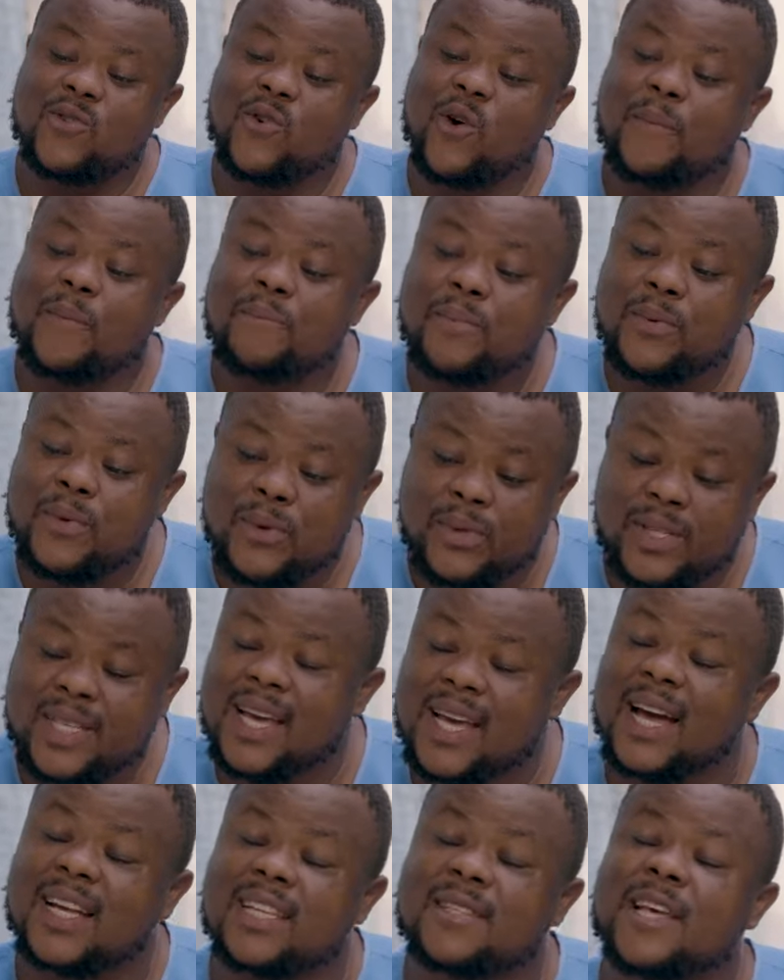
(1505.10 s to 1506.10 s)
your beauty
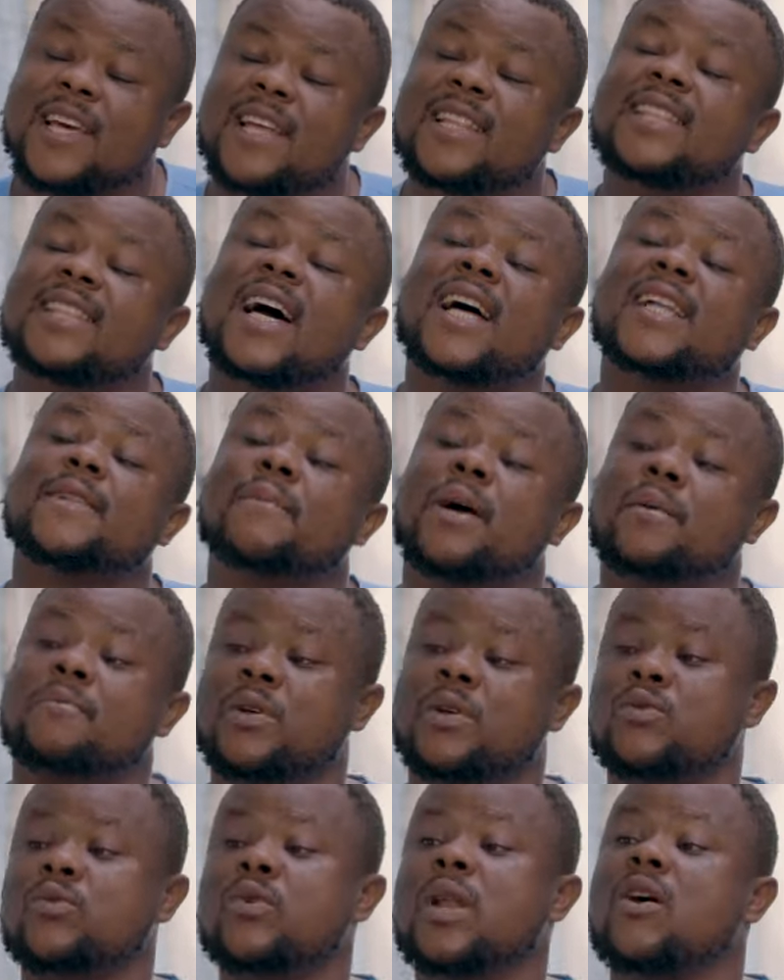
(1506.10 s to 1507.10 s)
has entered my
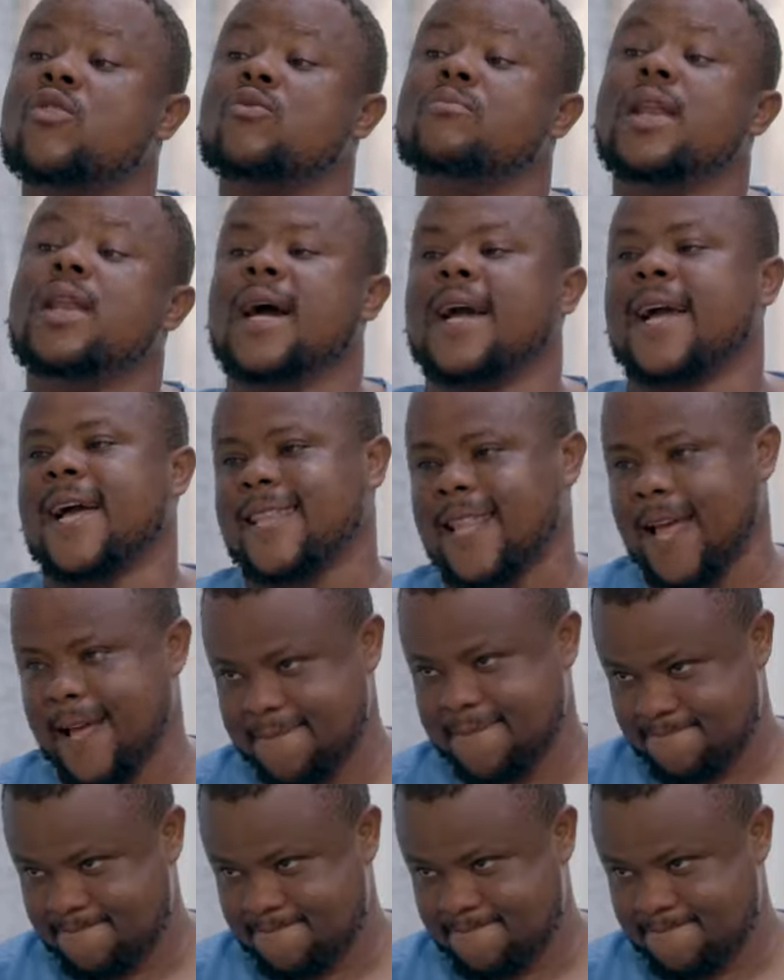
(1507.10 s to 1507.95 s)
medulla oblongata.